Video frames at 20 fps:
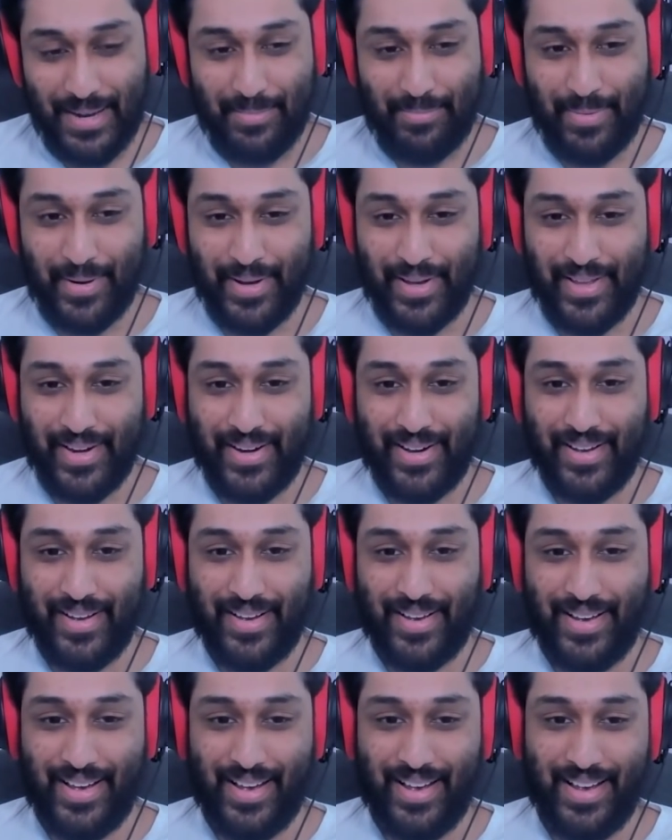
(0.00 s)
But,
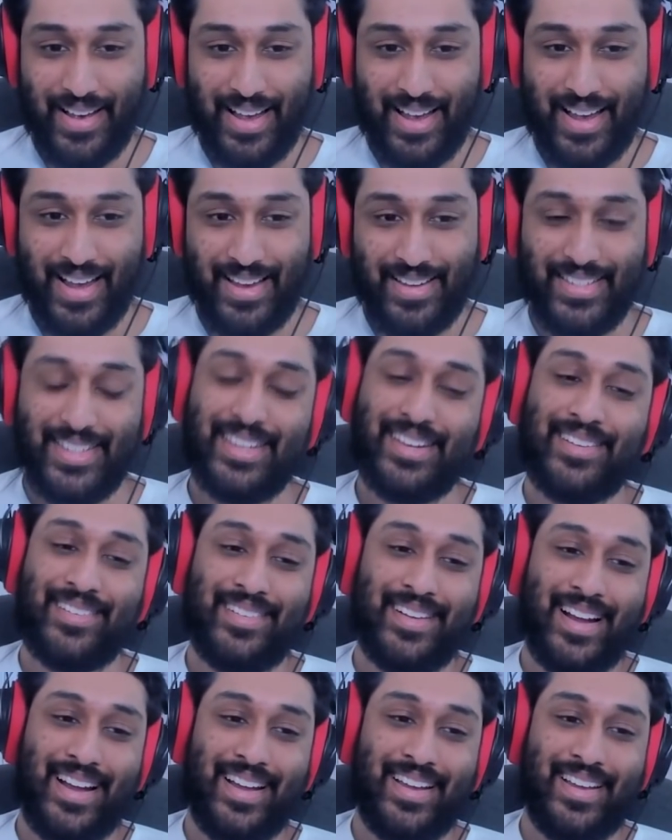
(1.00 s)

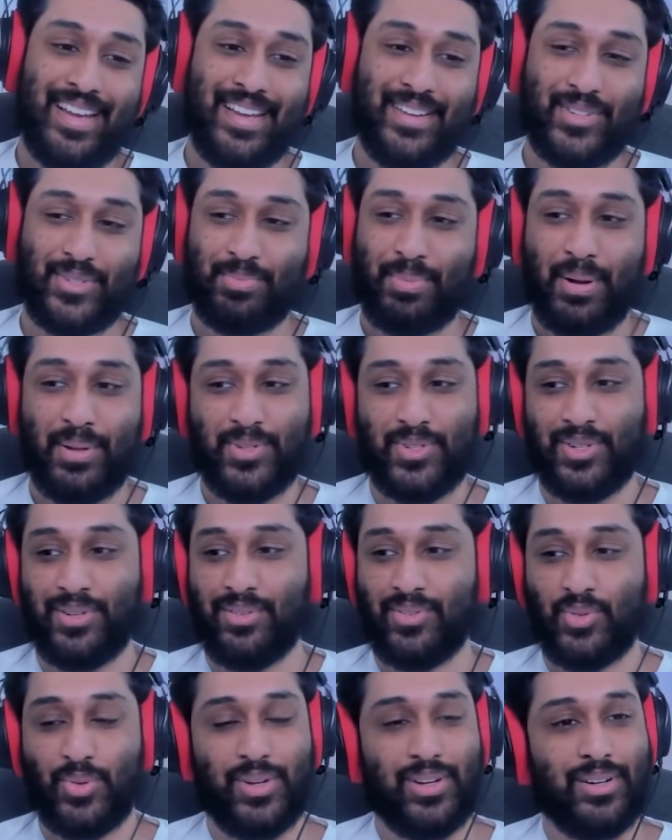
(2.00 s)
I probably shouldn't
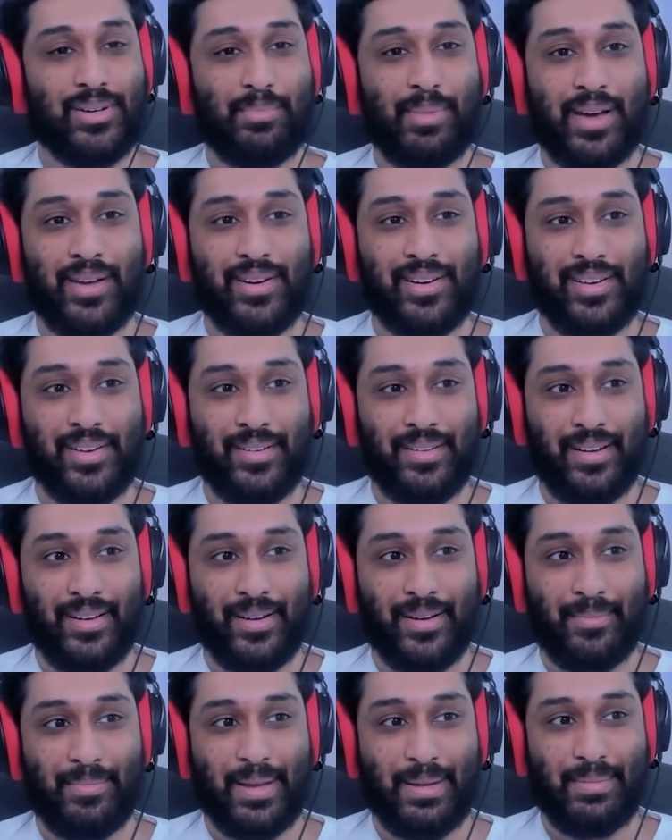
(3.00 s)
have tweeted about it.
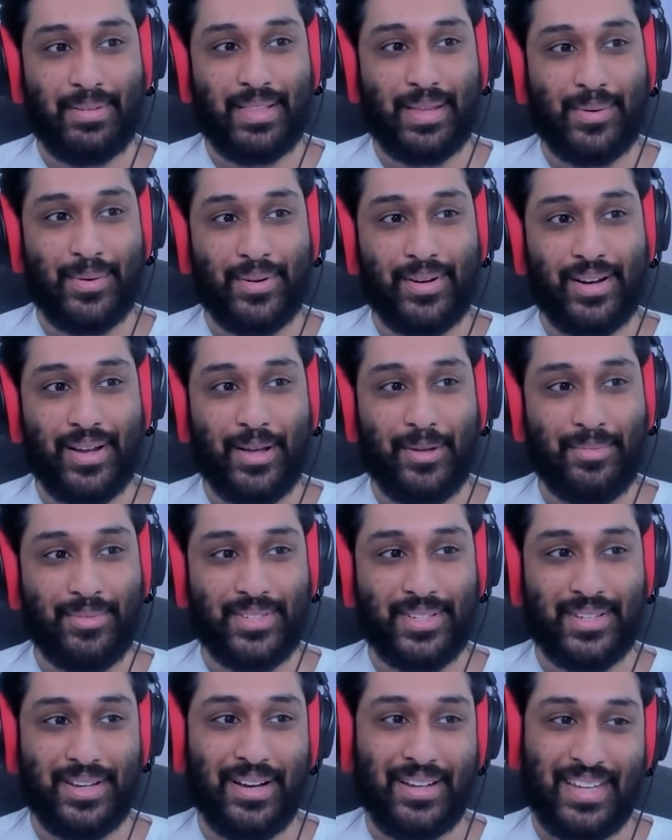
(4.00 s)
Maybe that would have helped
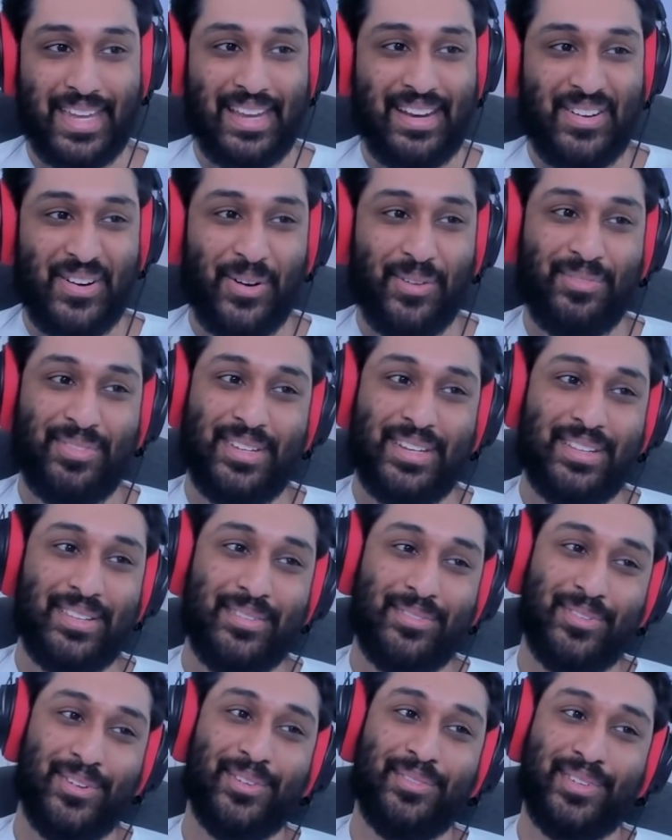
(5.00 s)
it not get nerfed in the
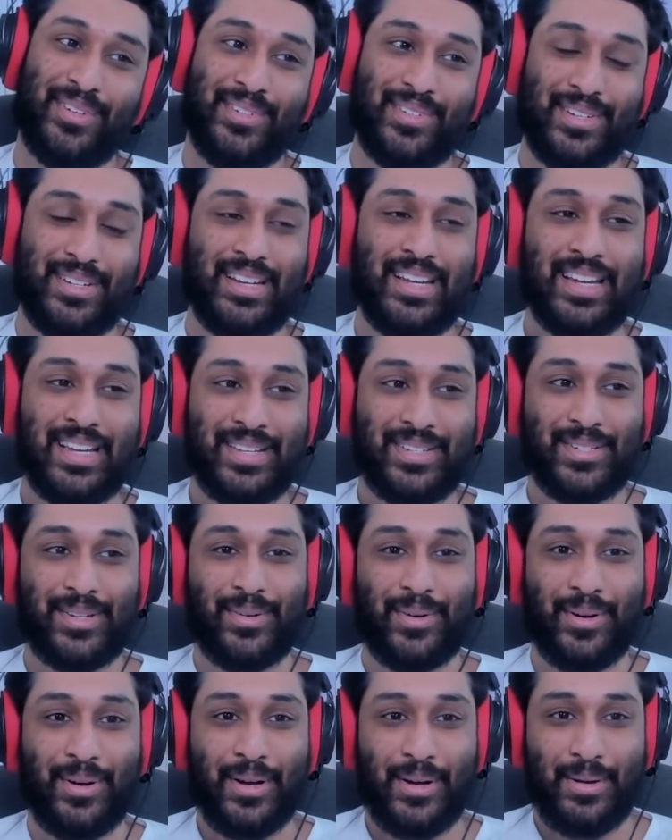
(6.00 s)
full version.
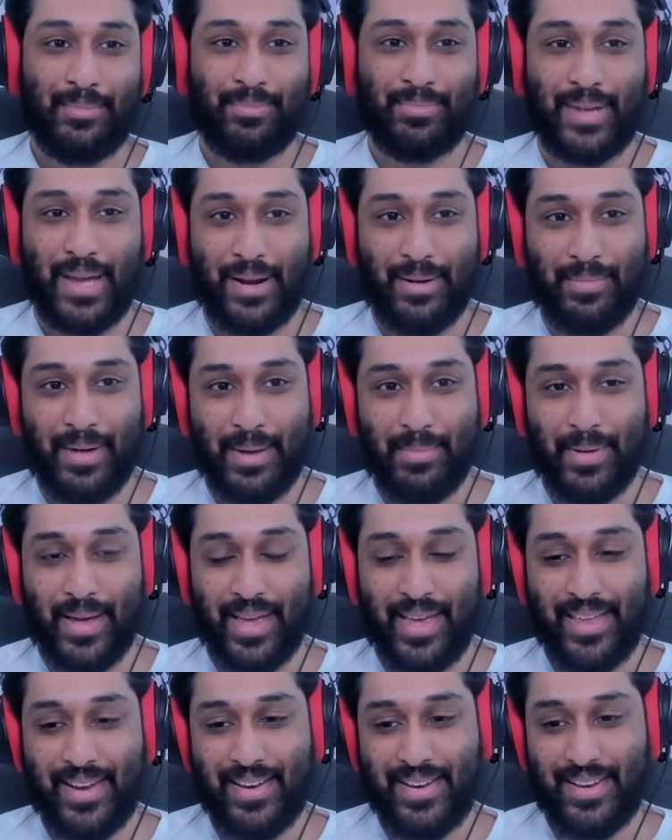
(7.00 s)
So, kind of my
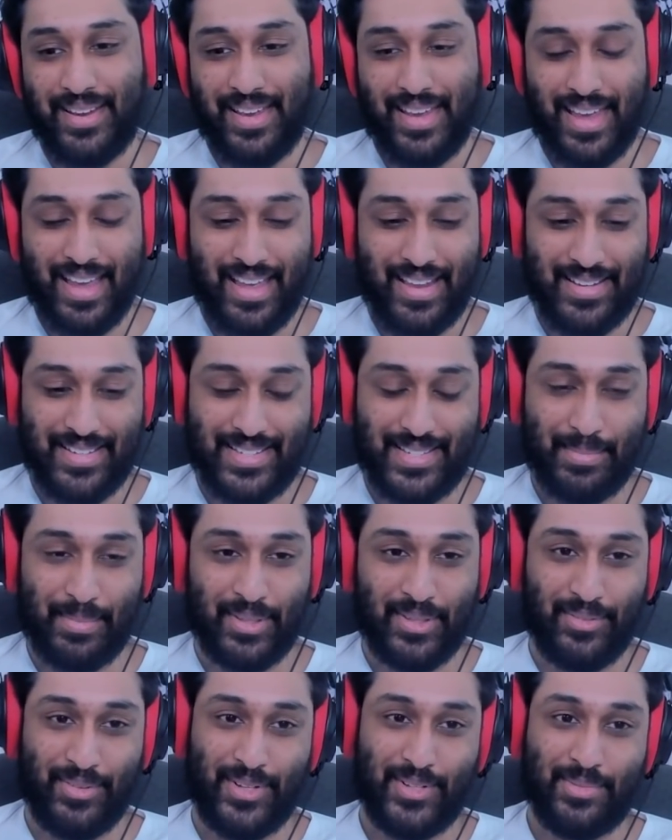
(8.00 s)
bad, and some
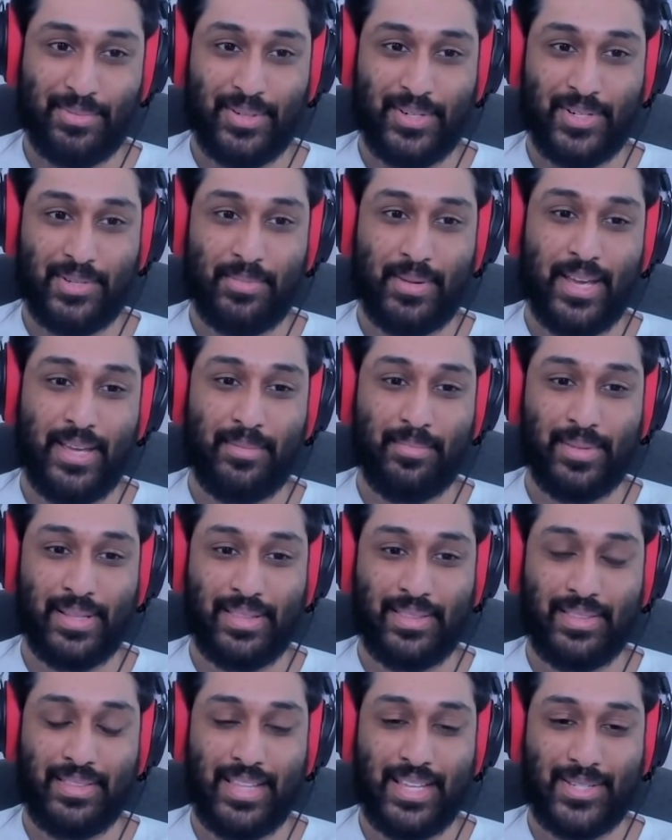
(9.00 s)
other Faust players' bad, but
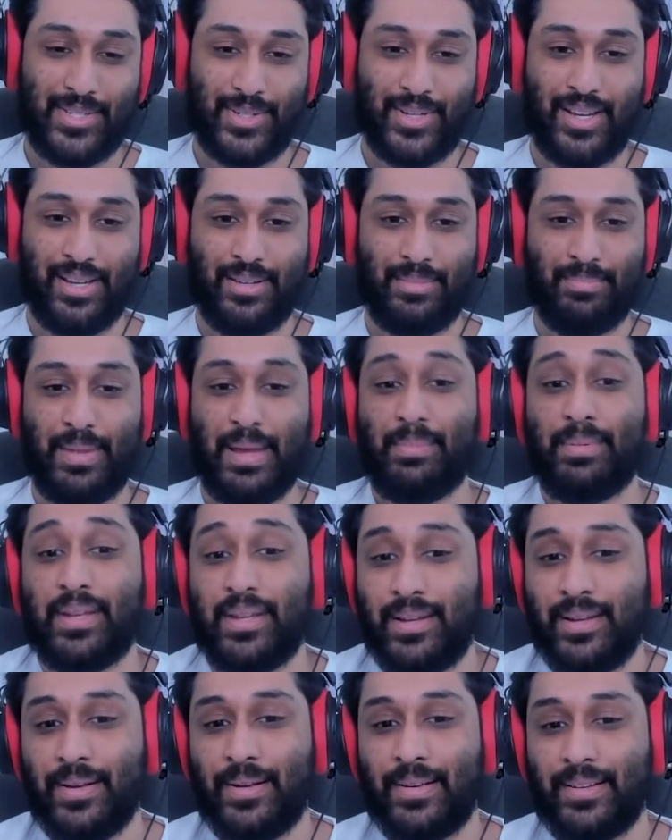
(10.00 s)
that's okay.
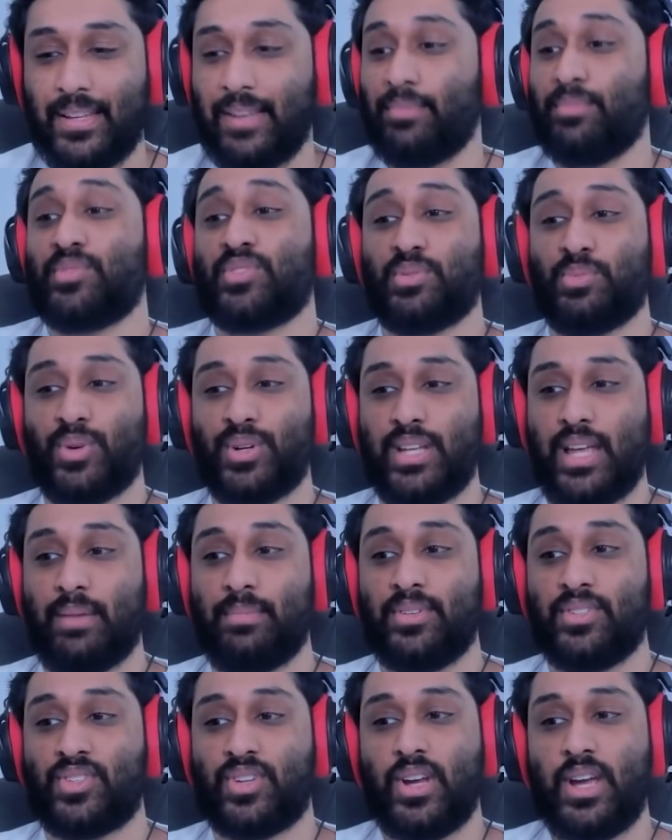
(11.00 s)
Maybe give him some more
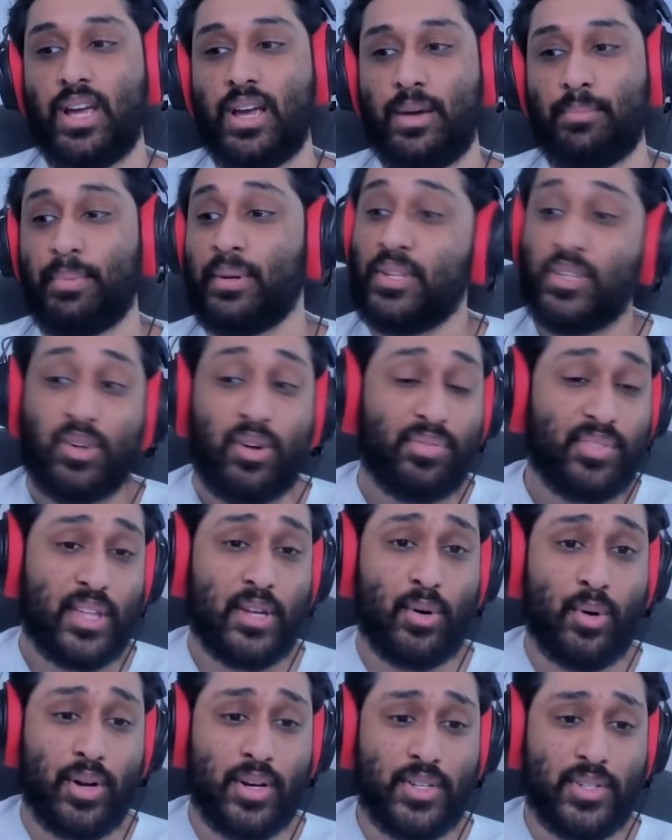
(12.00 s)
damage. But, if they
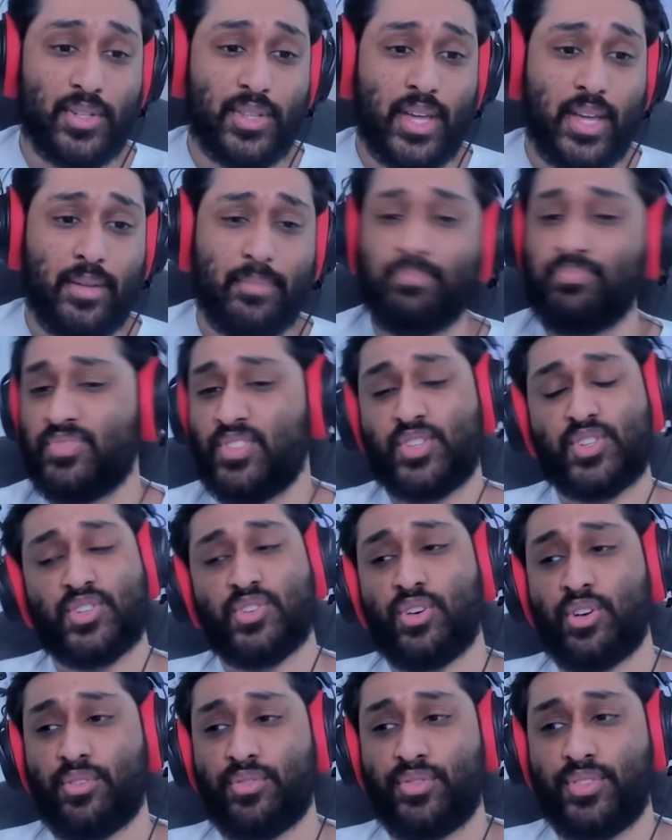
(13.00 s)
don't want to do that, just
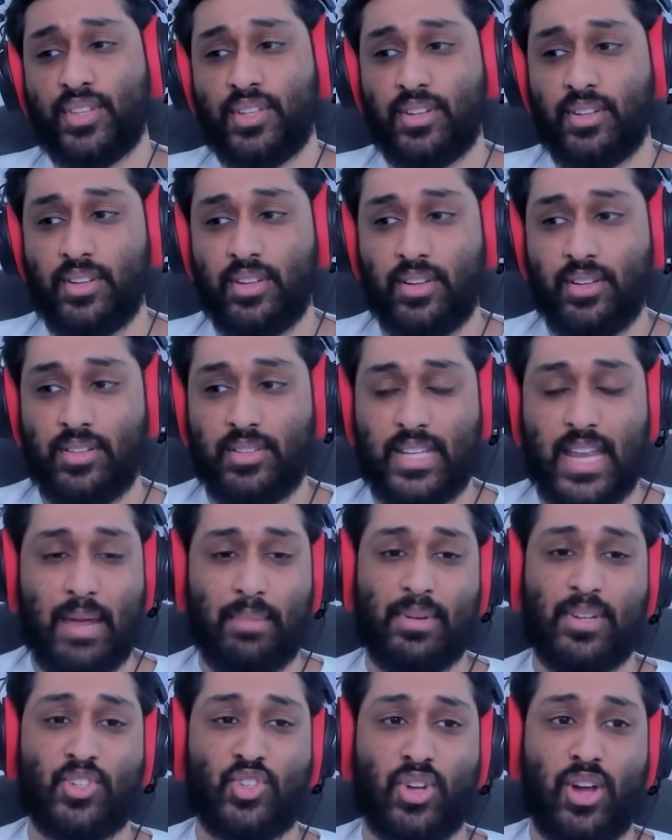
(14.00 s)
nerf the
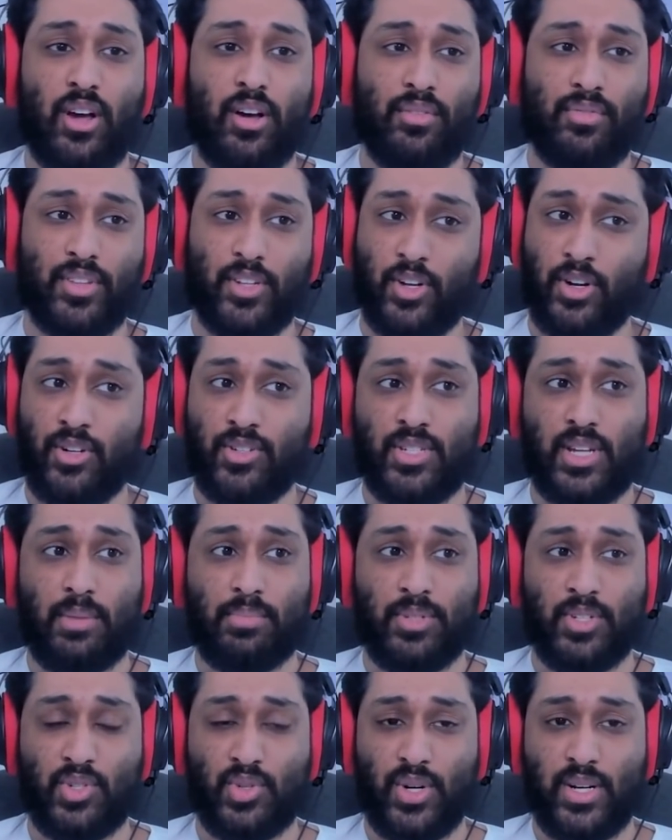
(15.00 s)
damage of the current top
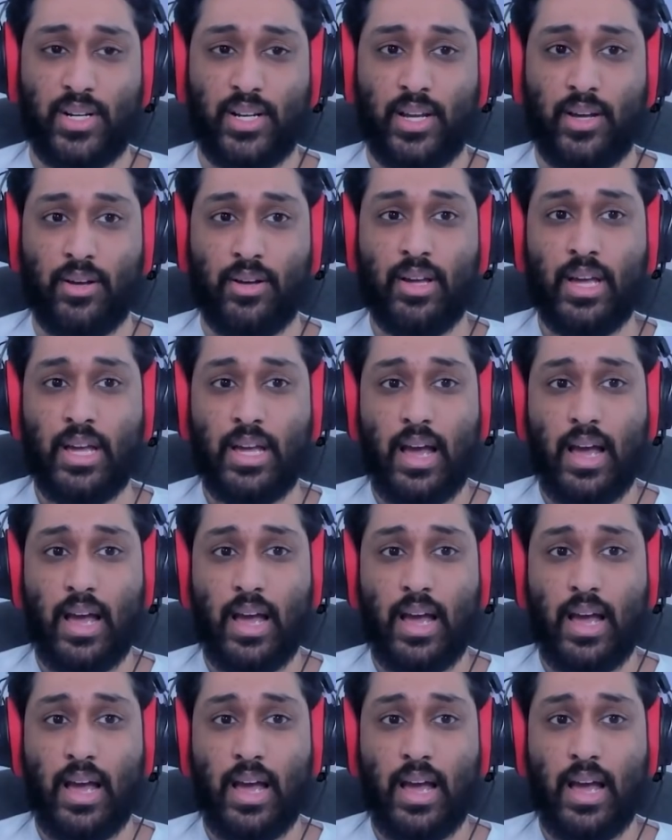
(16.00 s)
tiers right now.